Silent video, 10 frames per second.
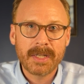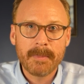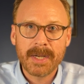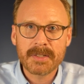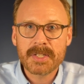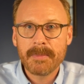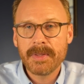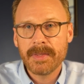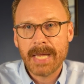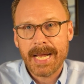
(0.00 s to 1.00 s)
about some of
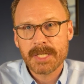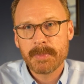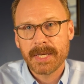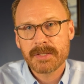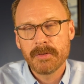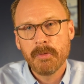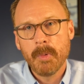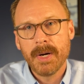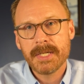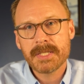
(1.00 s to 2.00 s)
the aspects of
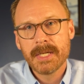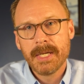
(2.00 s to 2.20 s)
what